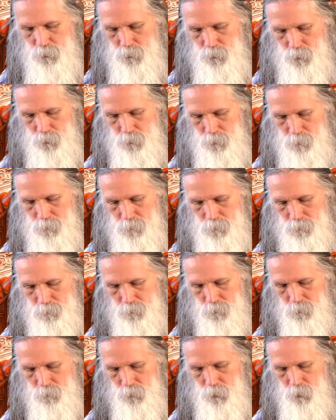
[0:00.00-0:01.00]
uh,
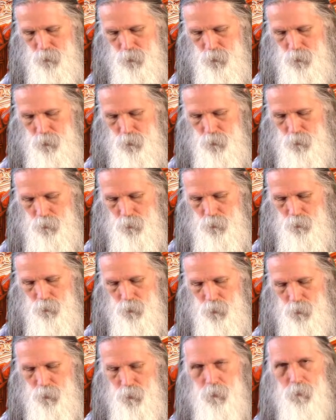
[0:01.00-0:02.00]

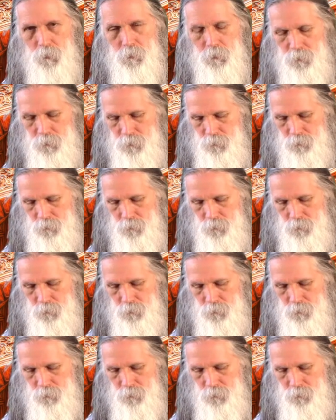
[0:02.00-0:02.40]
have